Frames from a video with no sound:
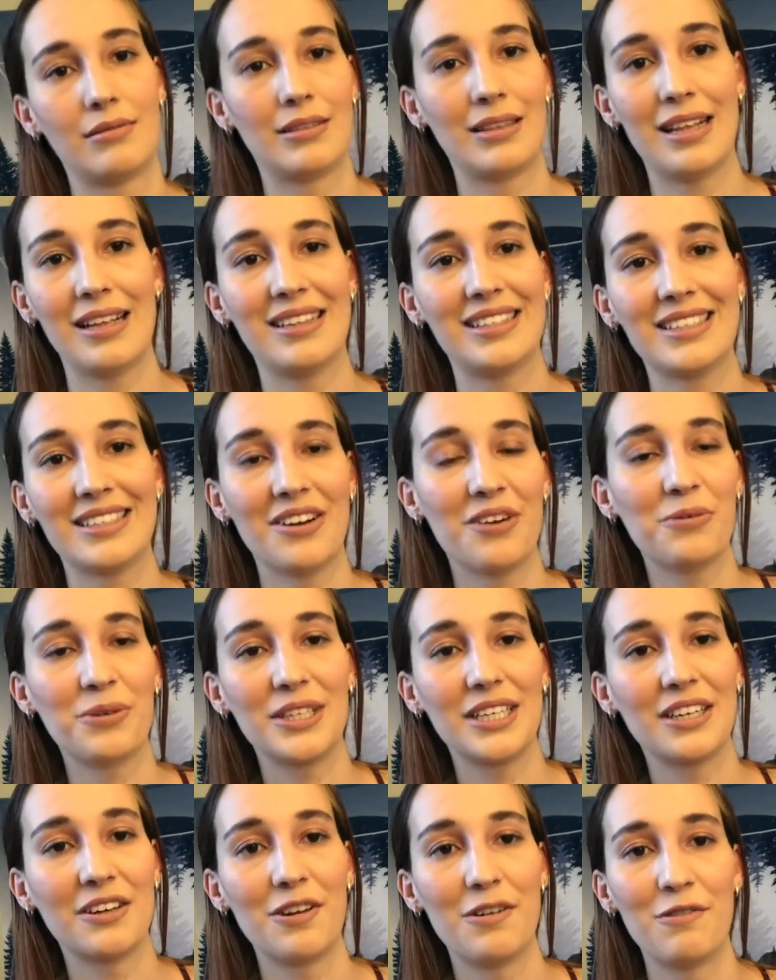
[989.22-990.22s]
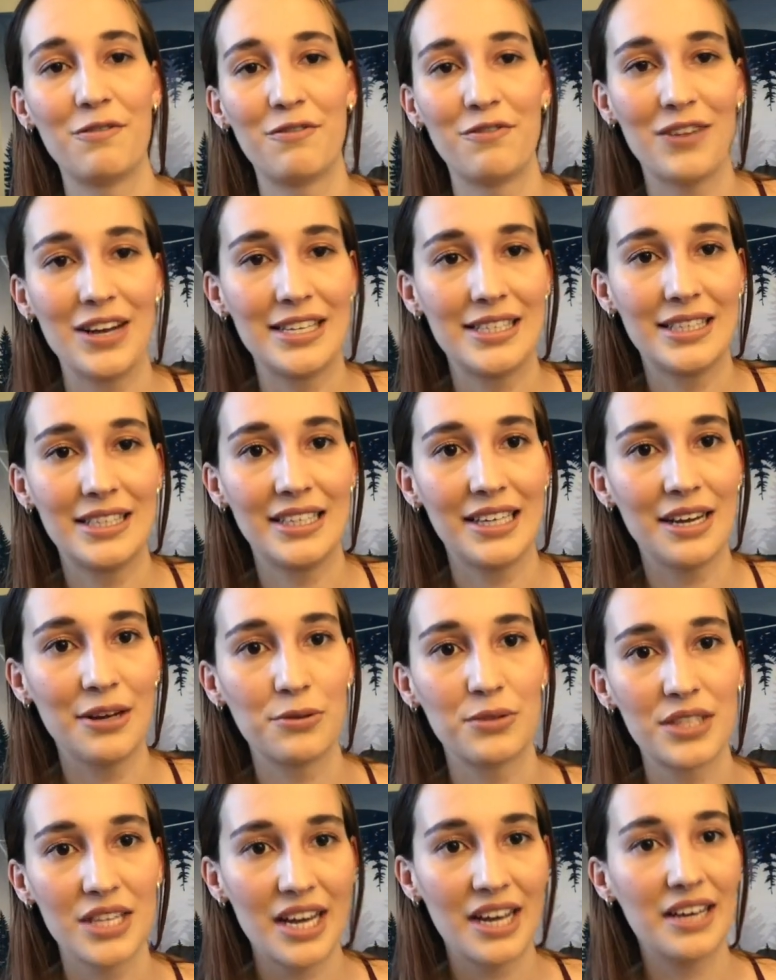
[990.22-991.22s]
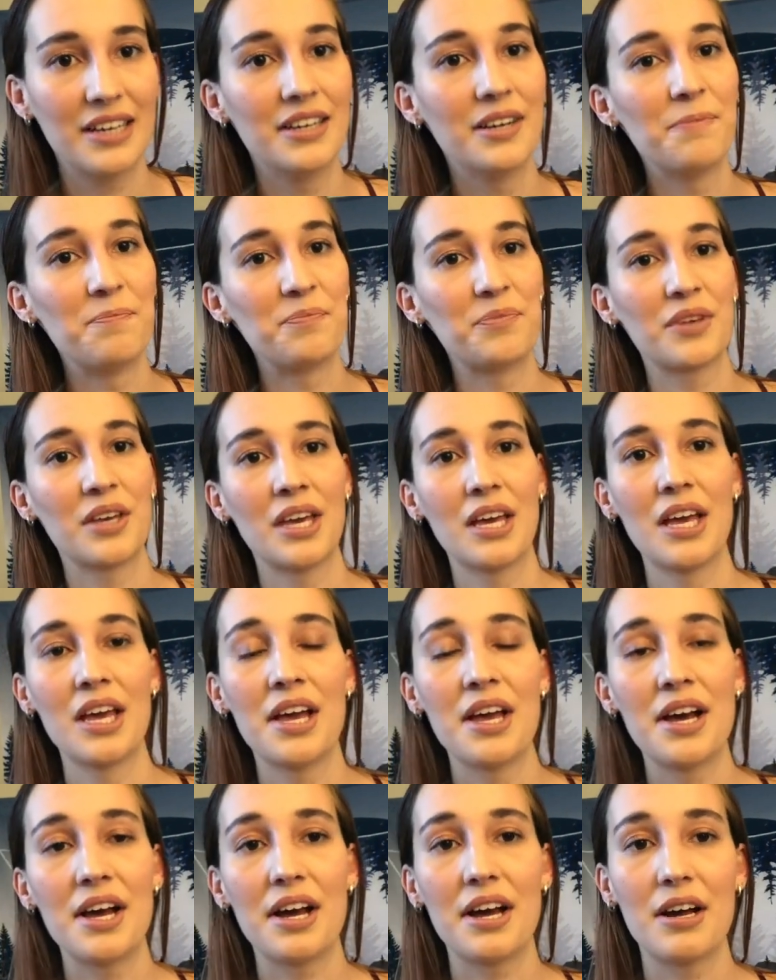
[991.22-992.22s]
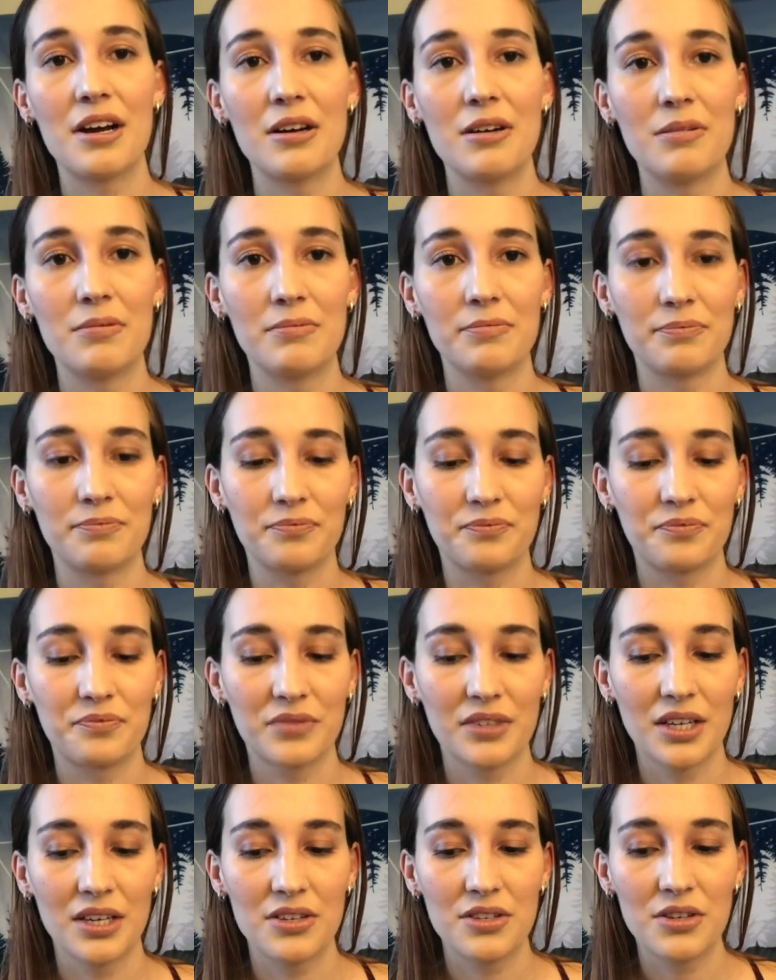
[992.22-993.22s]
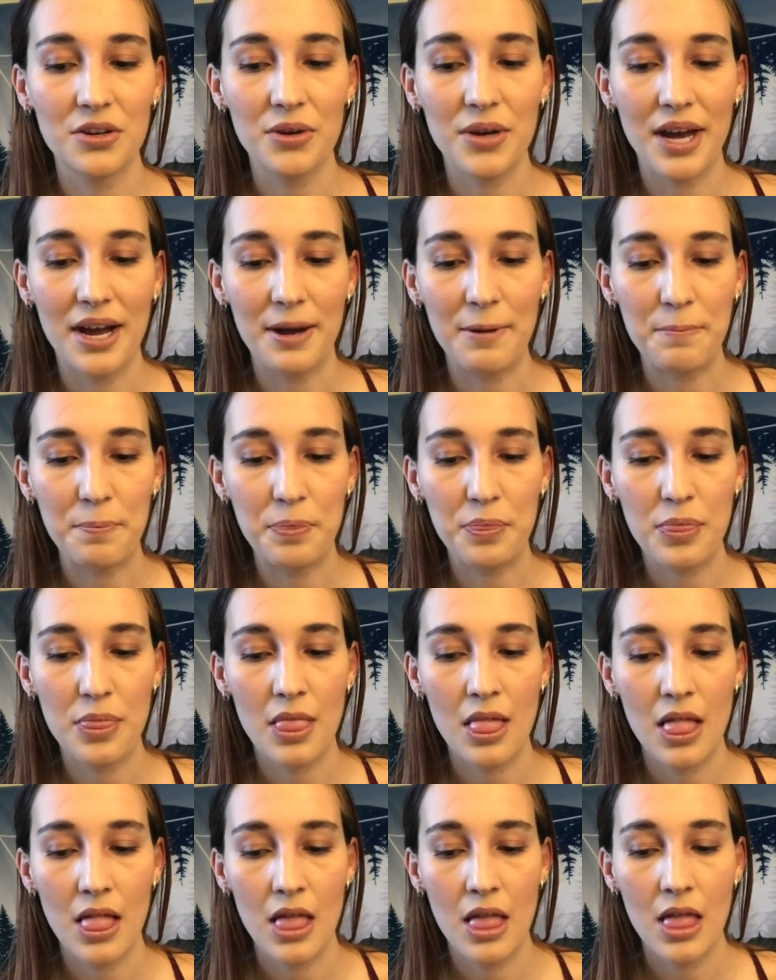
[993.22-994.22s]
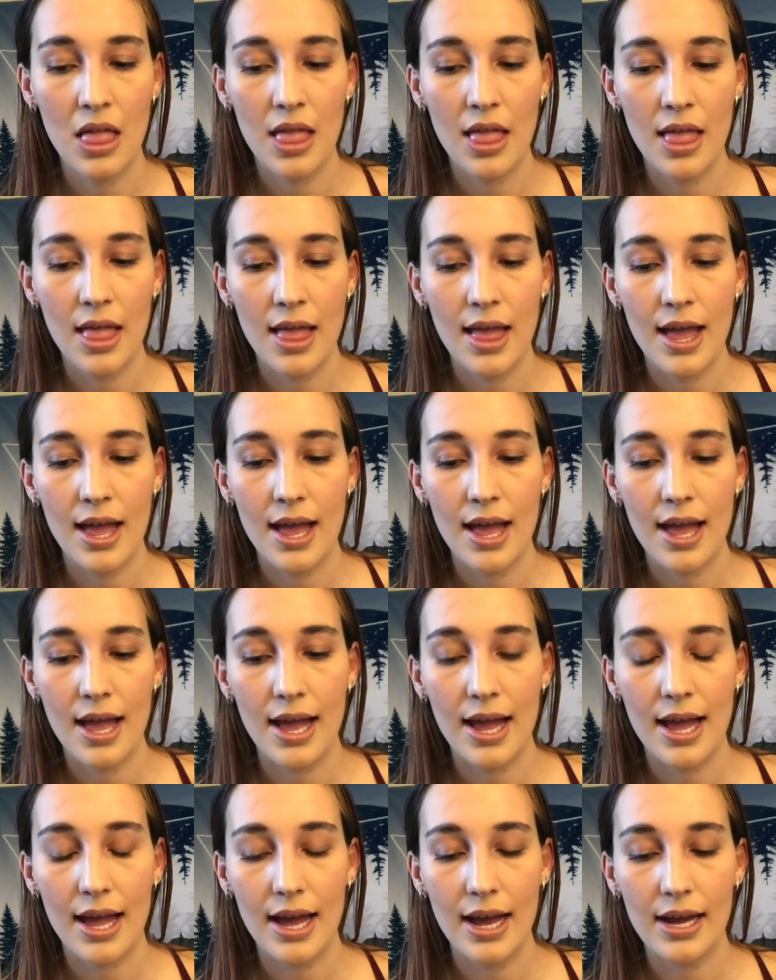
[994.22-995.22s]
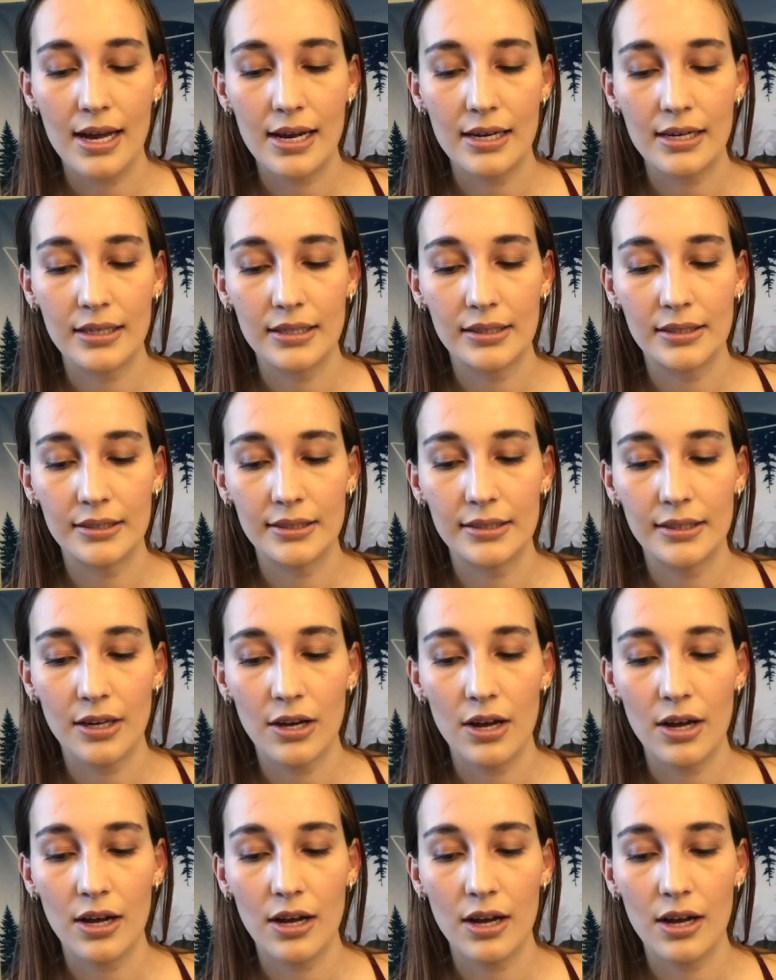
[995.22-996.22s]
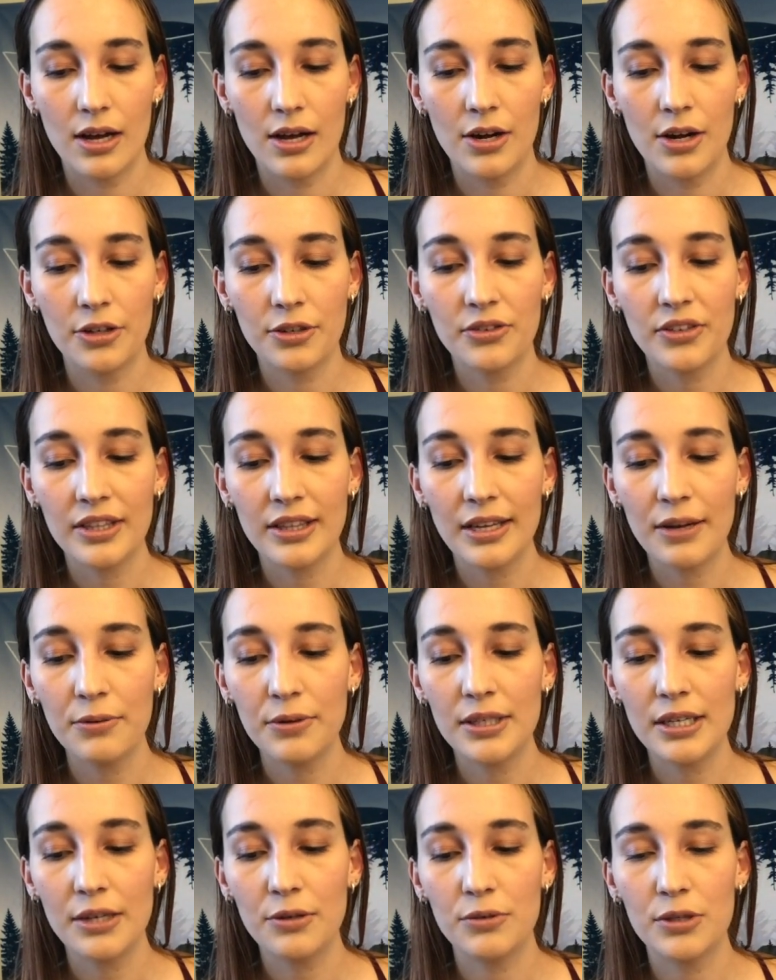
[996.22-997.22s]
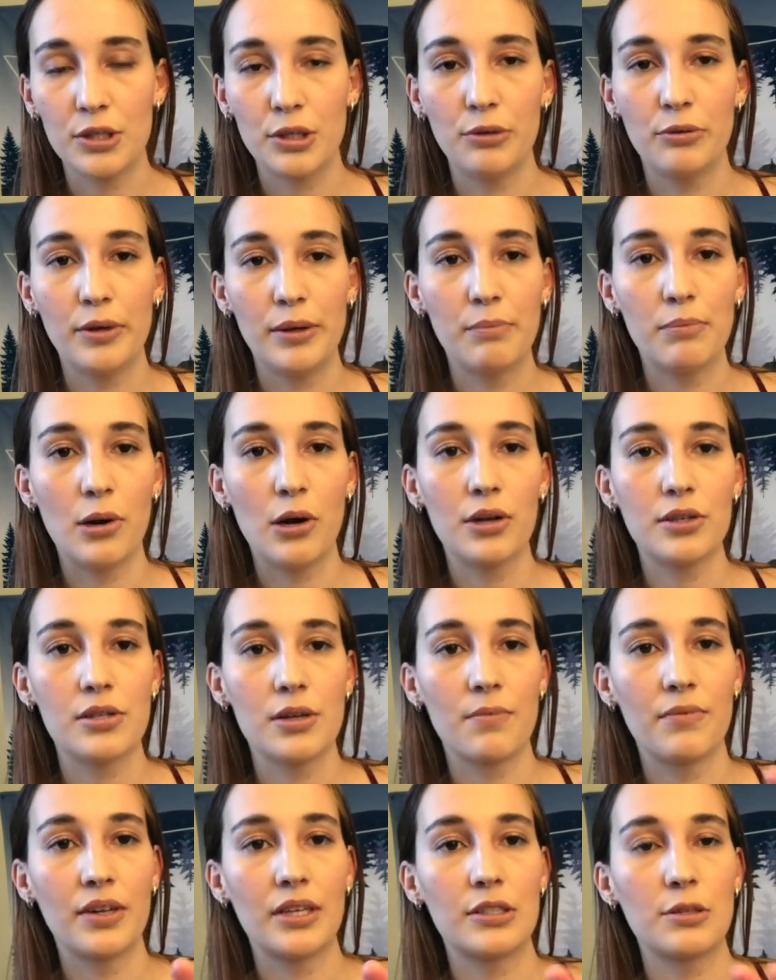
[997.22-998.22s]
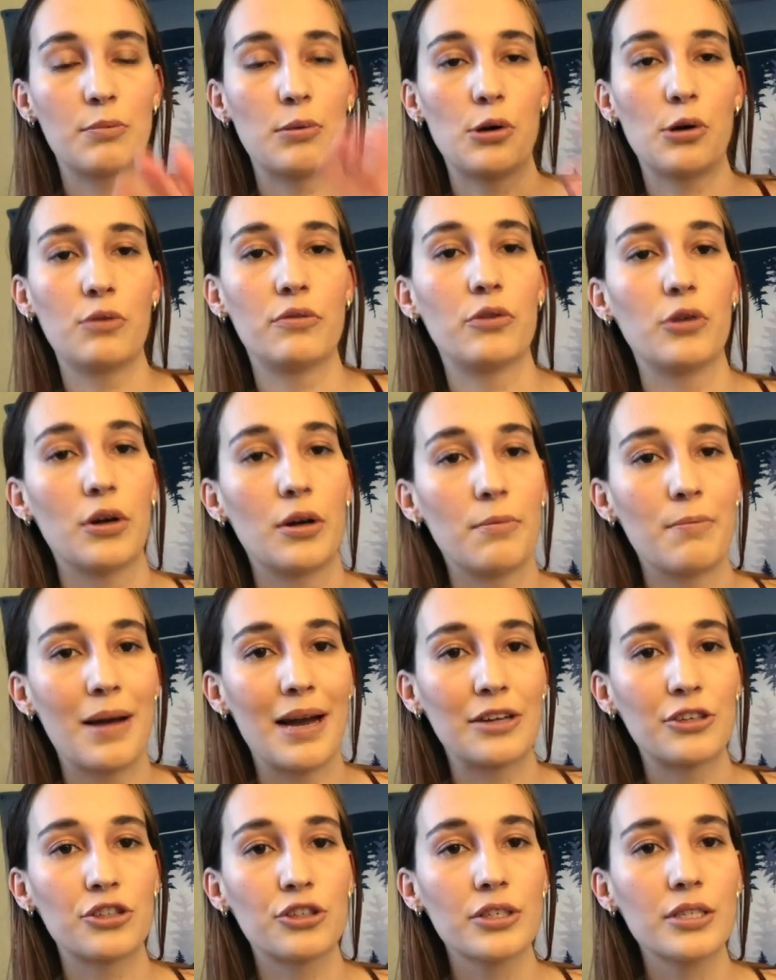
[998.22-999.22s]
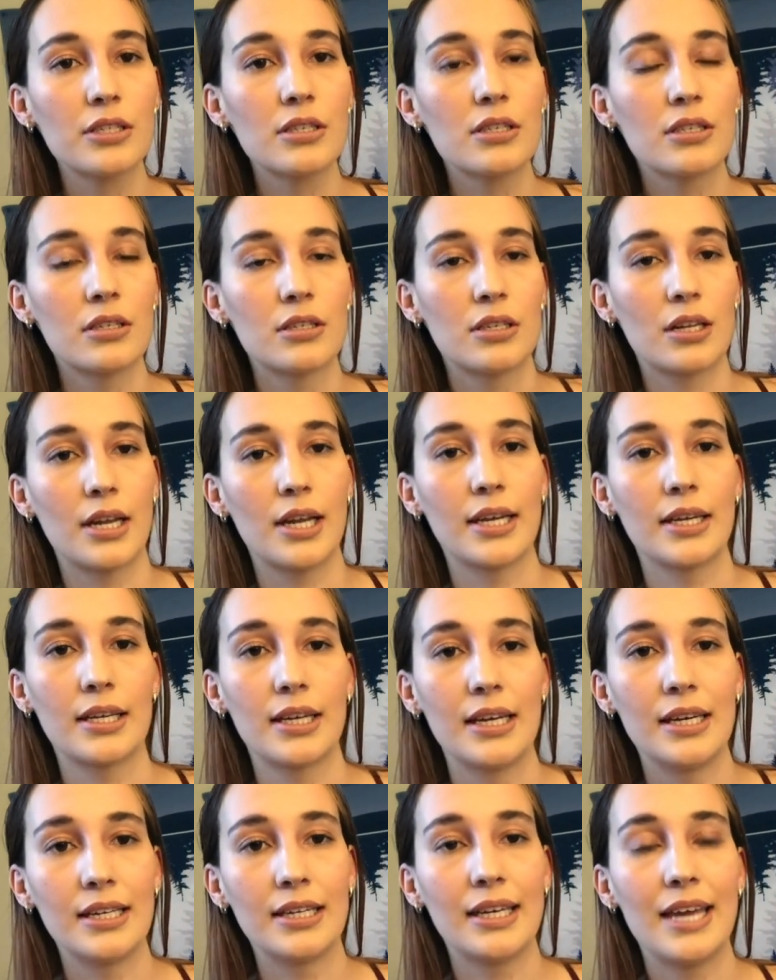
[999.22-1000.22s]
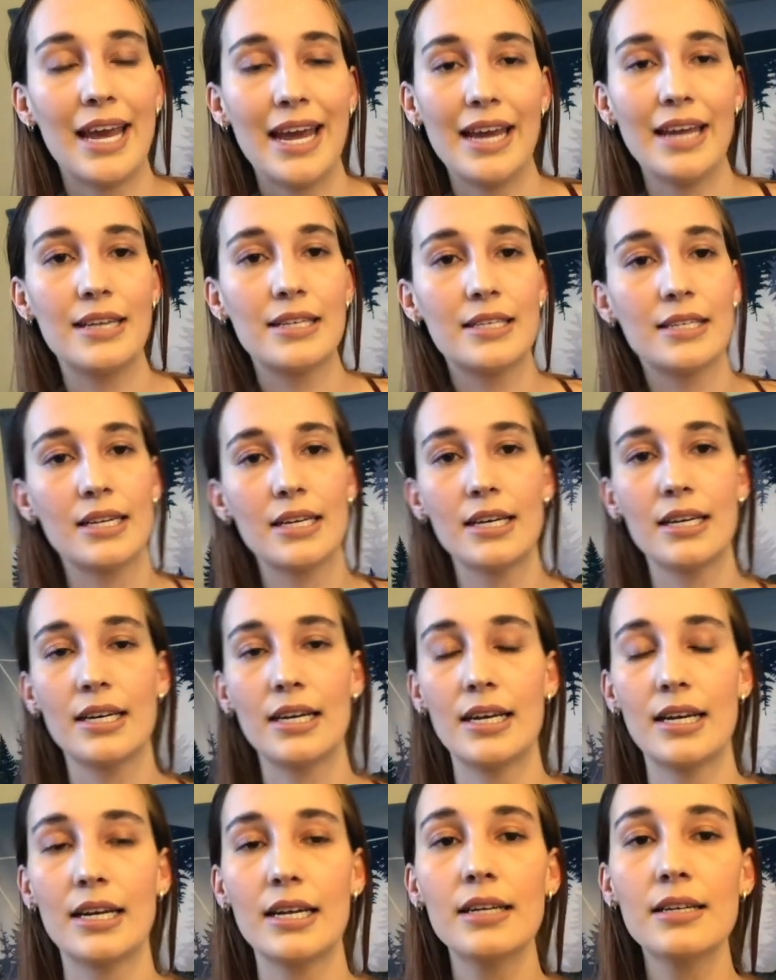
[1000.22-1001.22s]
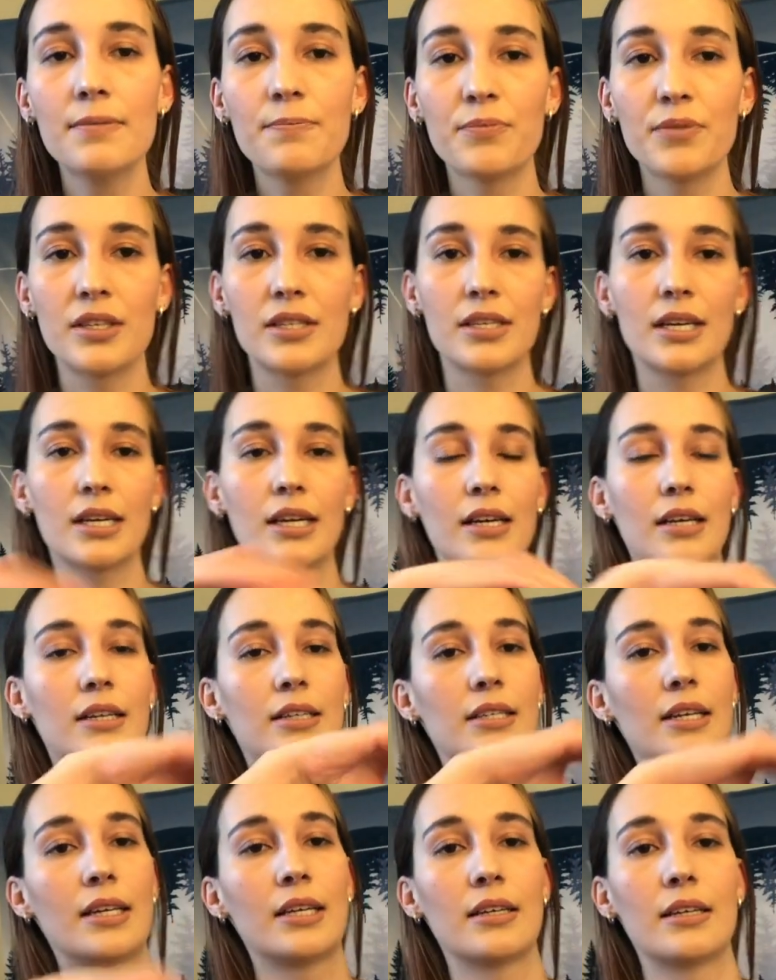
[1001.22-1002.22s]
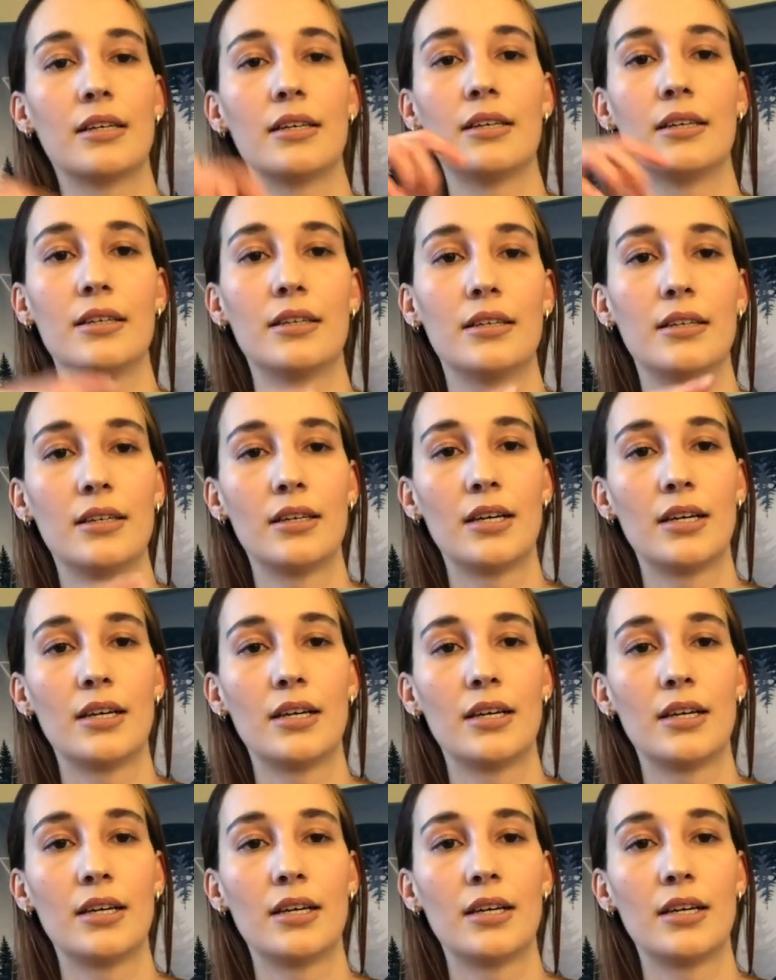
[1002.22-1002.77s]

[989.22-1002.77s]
it's not really gonna infest the outside. So yeah. And another thing that we did was we bought something to put over our mattress to, like, encase it in. It's like a